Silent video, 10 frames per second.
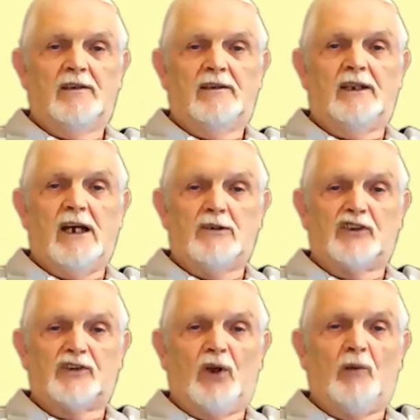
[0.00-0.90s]
That arrow
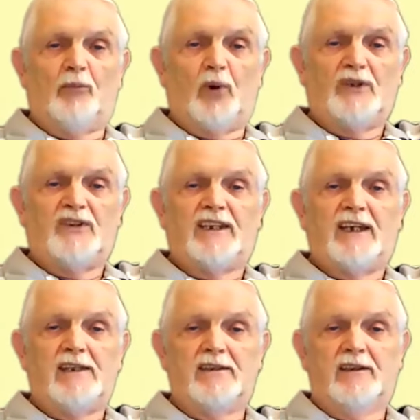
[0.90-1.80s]
is not pointing
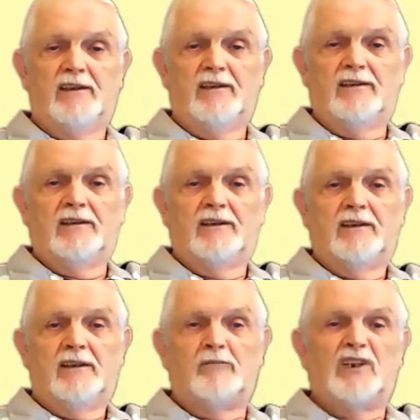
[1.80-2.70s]
in,
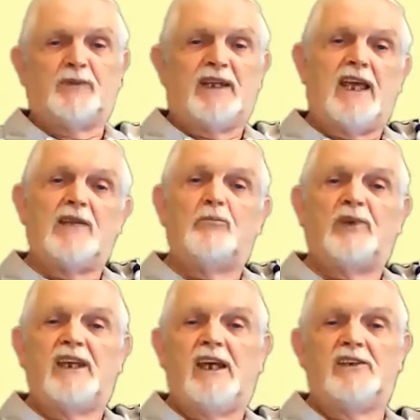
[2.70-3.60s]
that must be an
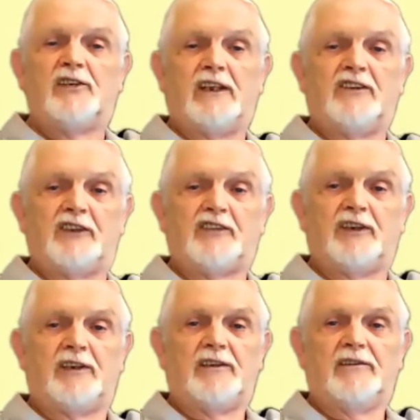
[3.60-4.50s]
NPN
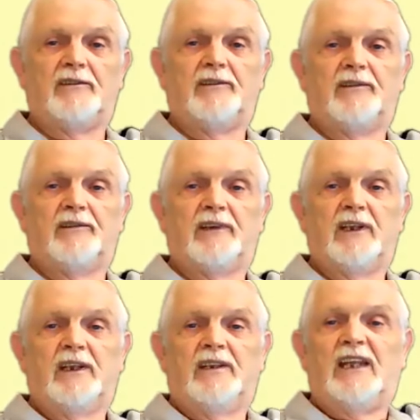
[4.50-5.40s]
transistor.
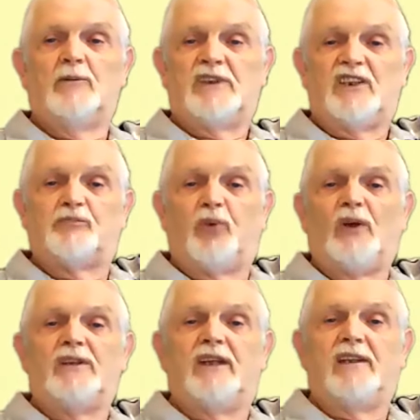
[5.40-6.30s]
That one is
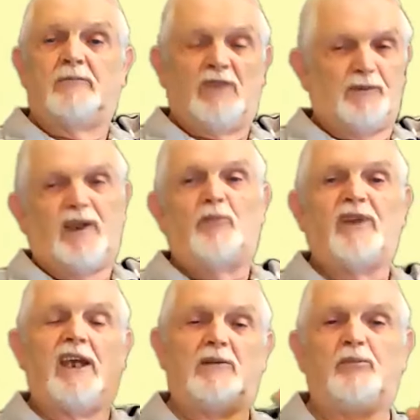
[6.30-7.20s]
pointing in, must be a
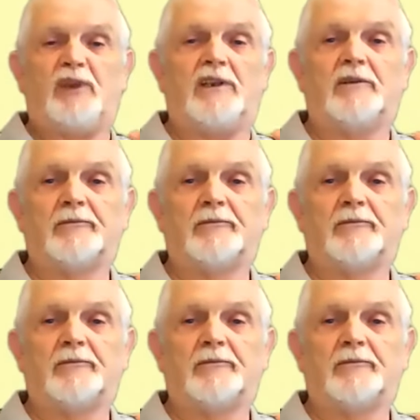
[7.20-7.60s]
PNP.